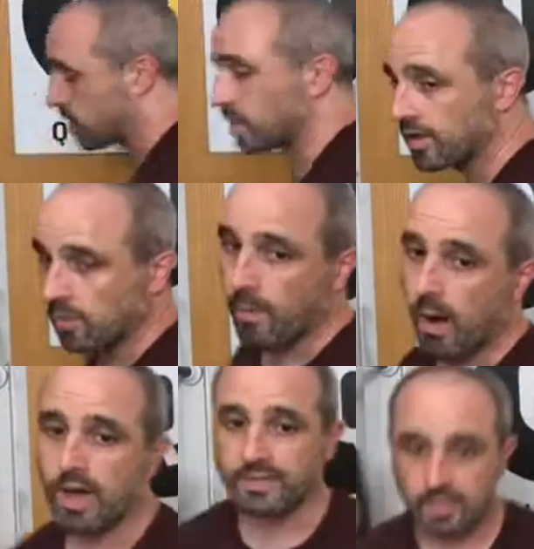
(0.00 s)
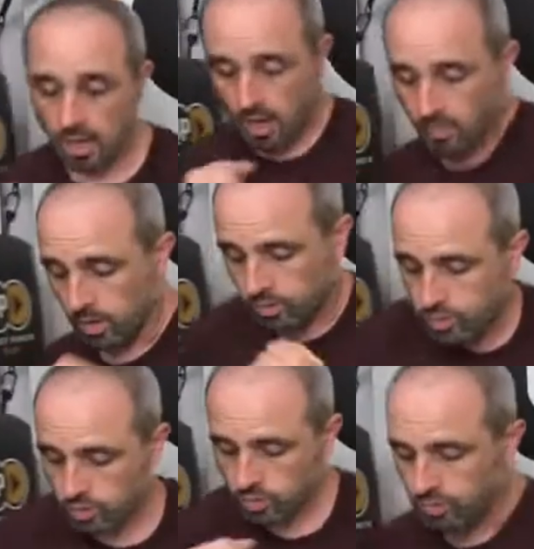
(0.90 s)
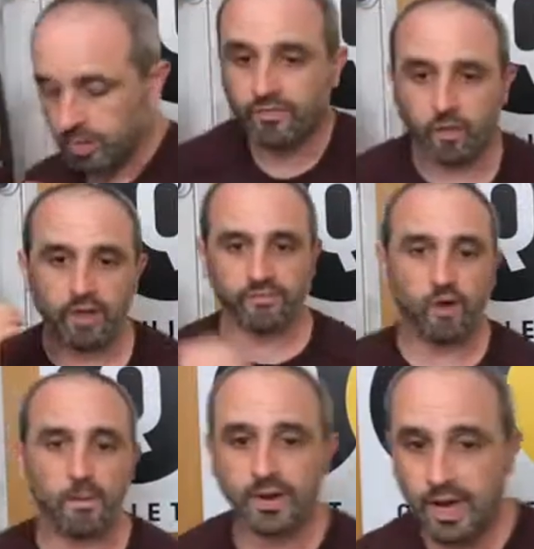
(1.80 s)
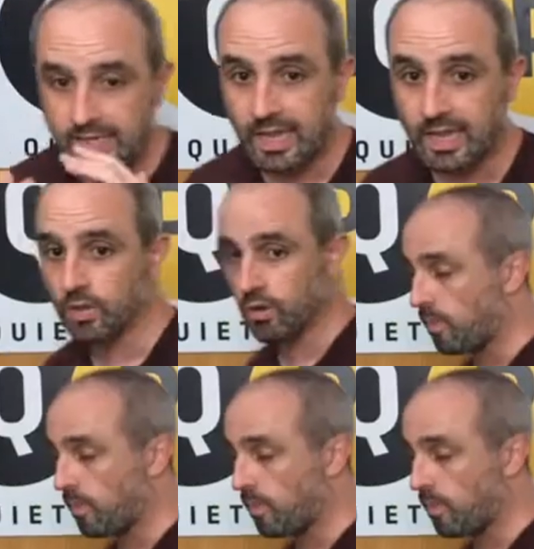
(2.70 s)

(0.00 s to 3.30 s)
With a little pause. 1, 2, 3, 4. Hit 4 uppercuts and a little